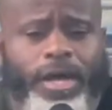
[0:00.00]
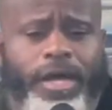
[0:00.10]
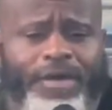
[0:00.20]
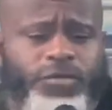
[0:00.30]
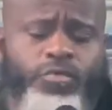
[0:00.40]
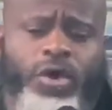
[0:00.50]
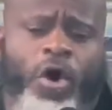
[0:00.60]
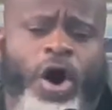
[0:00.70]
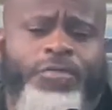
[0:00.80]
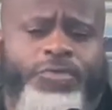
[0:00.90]
if you've
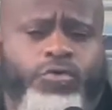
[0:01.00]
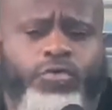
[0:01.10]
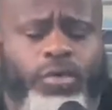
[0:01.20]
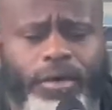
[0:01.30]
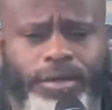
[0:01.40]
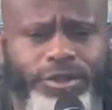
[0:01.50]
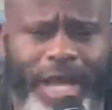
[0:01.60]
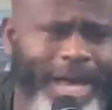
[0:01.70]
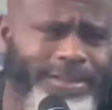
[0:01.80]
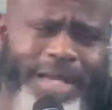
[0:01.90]
gone through
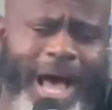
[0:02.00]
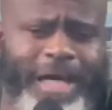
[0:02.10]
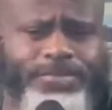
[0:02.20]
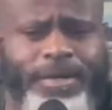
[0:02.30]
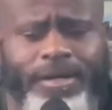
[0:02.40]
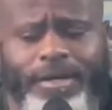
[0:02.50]
chastisement,